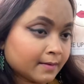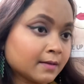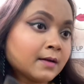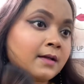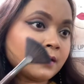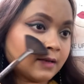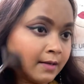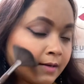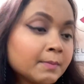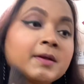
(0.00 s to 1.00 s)
A
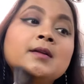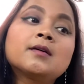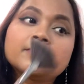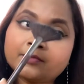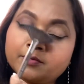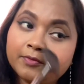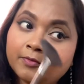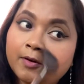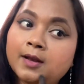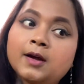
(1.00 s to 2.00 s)
little bit of
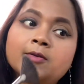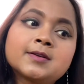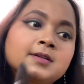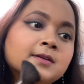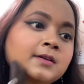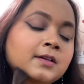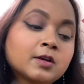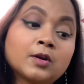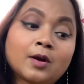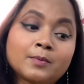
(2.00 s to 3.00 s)
fallout,
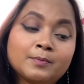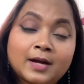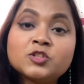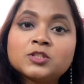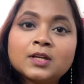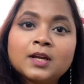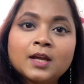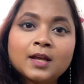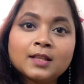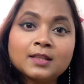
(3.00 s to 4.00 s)
not much.
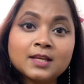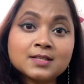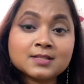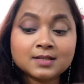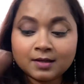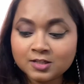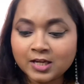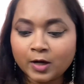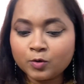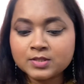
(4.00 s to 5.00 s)
These
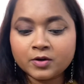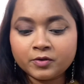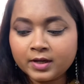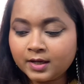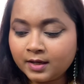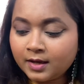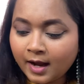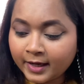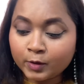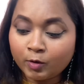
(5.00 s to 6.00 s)
shadows are really high
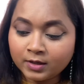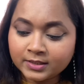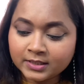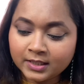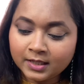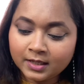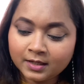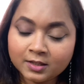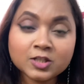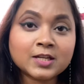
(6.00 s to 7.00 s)
quality
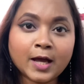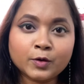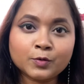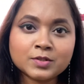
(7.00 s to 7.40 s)
shadows,